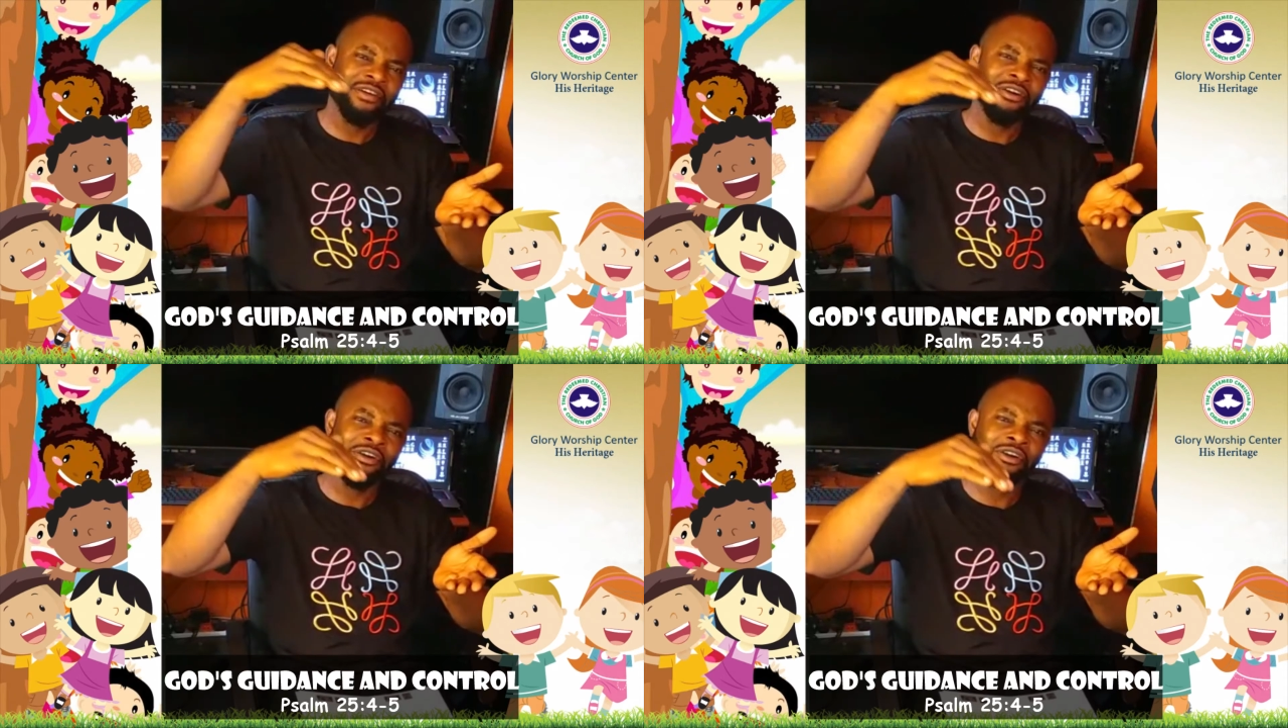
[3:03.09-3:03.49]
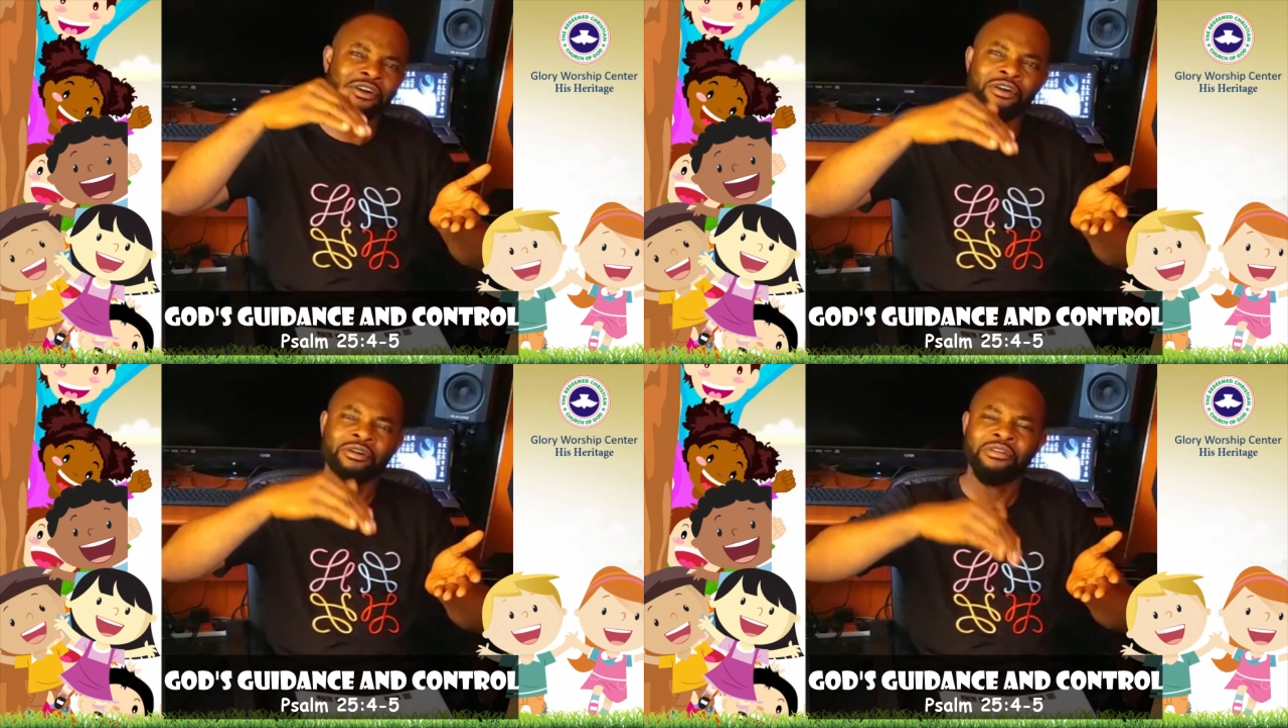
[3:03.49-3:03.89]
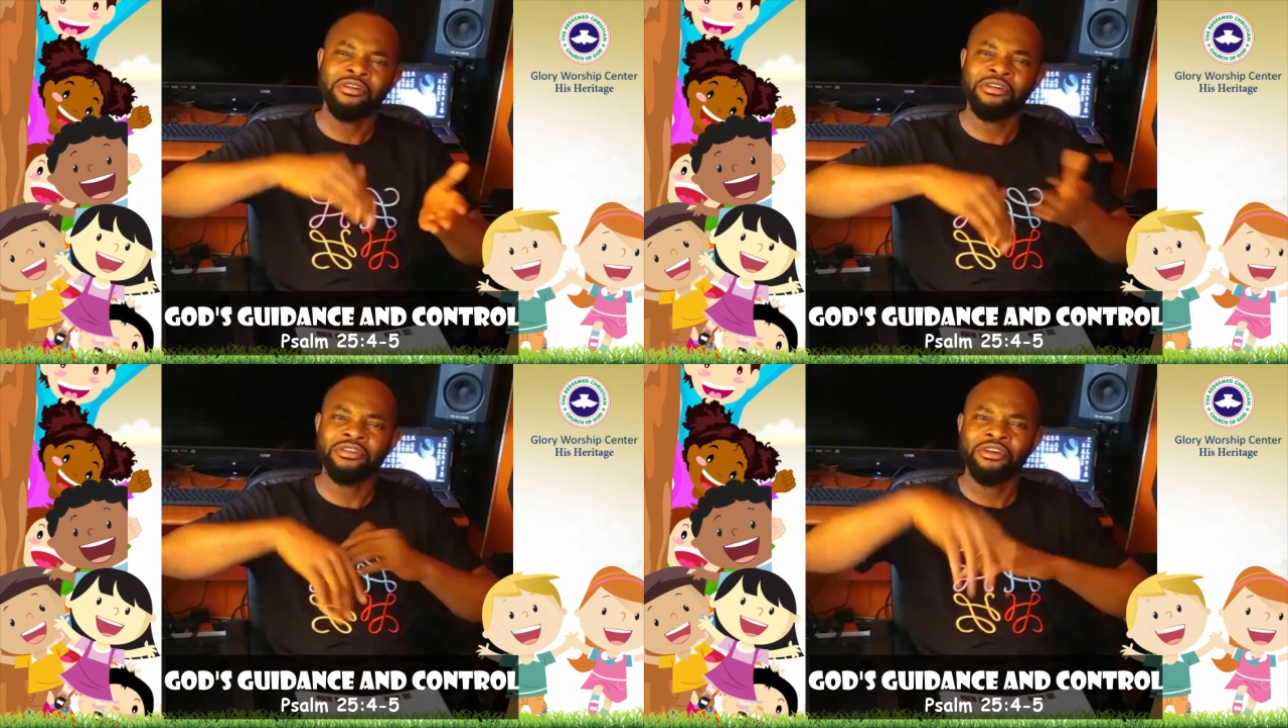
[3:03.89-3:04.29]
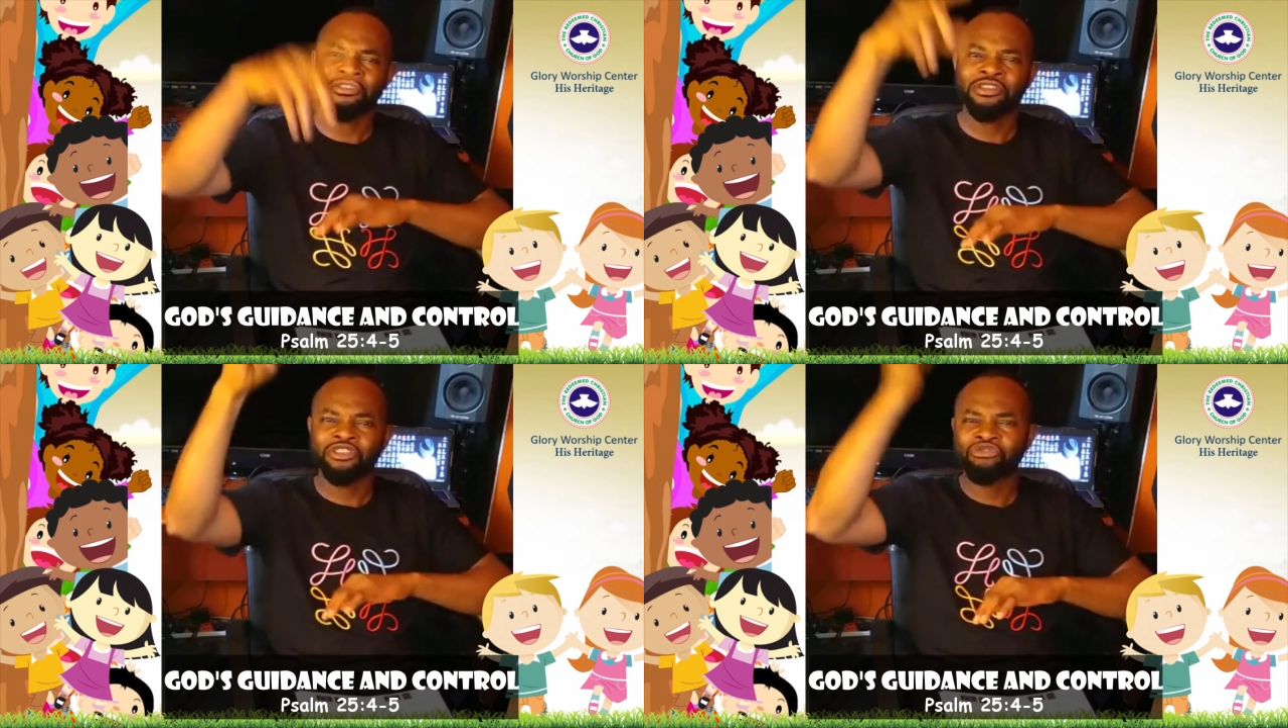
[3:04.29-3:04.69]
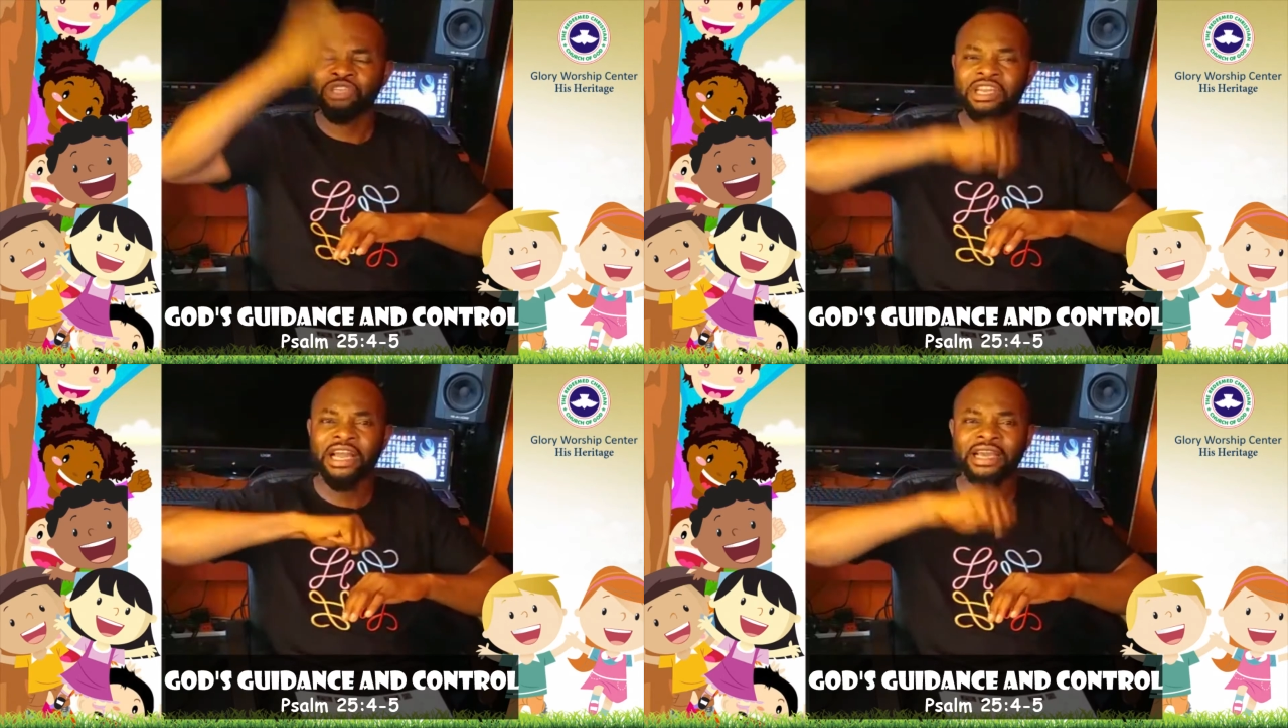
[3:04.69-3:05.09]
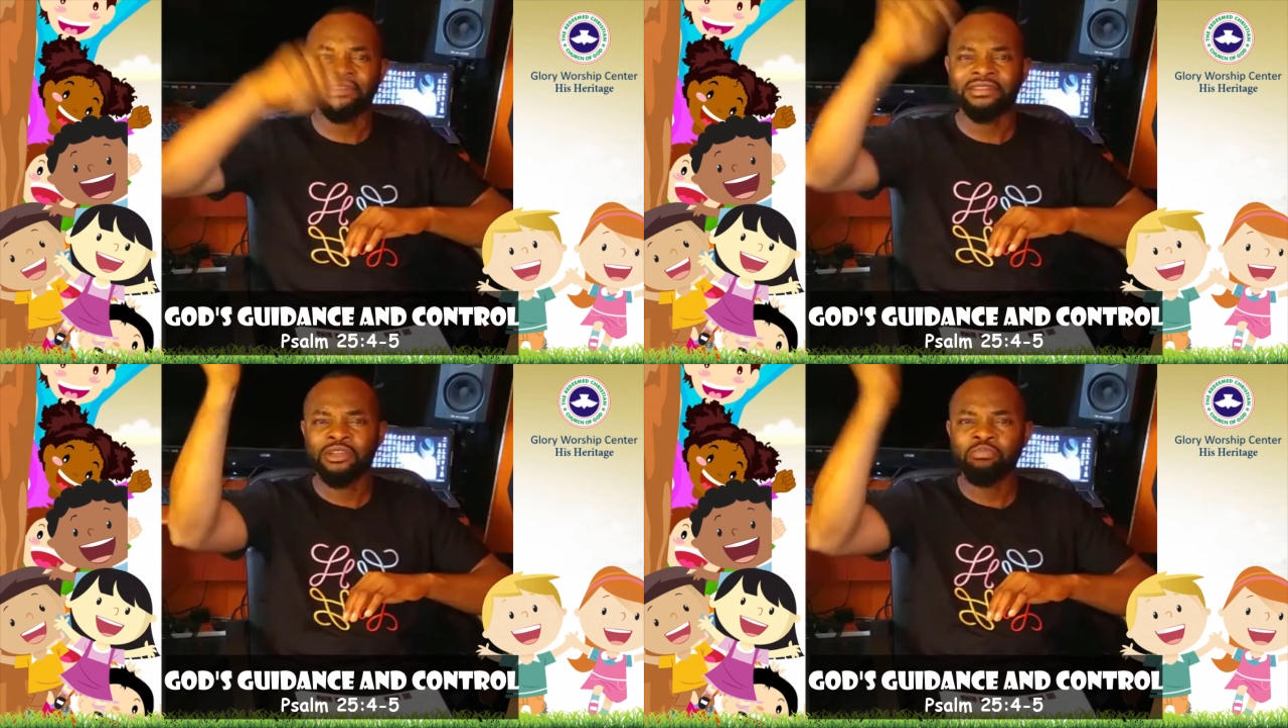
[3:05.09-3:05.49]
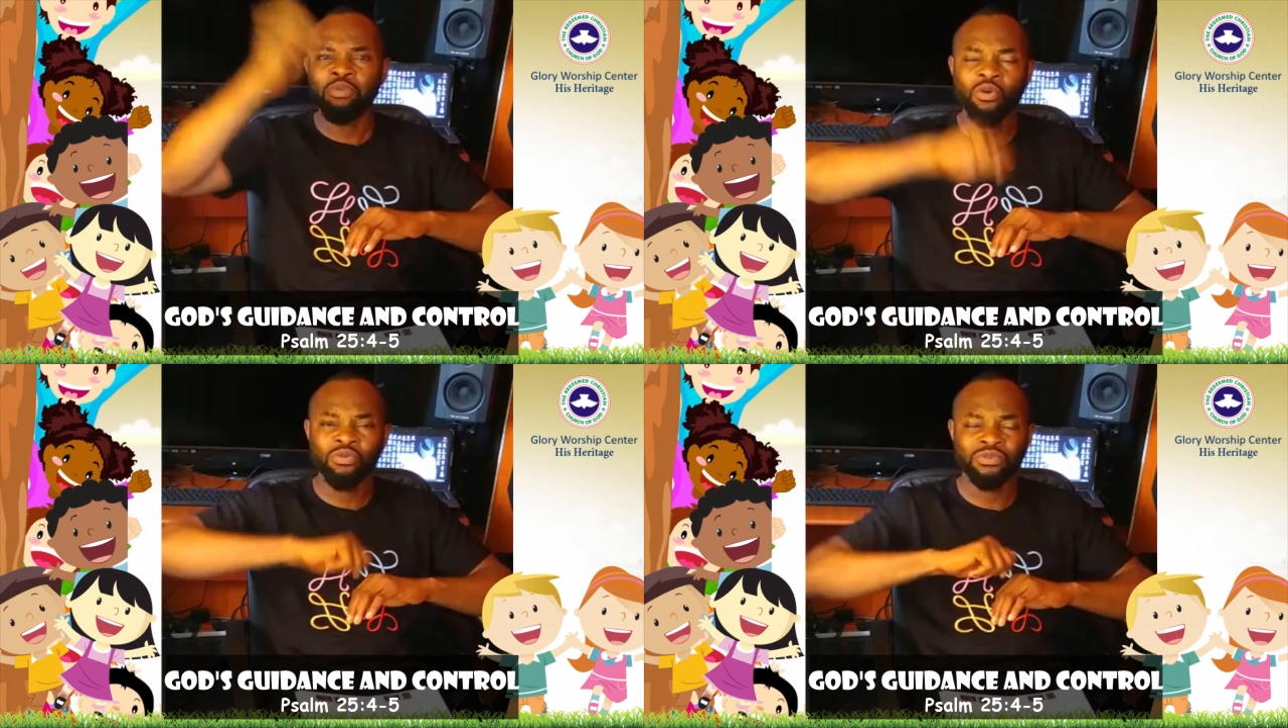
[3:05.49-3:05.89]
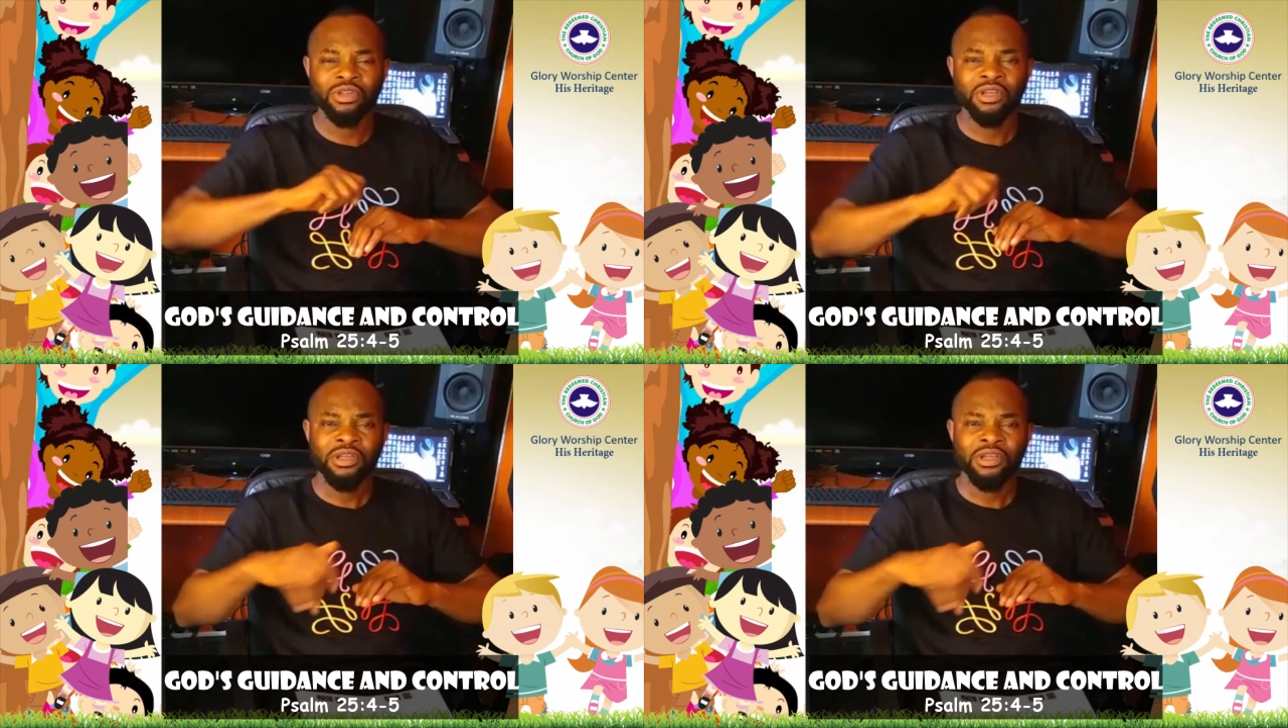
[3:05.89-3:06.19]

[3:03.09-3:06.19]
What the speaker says: a street light, the pole.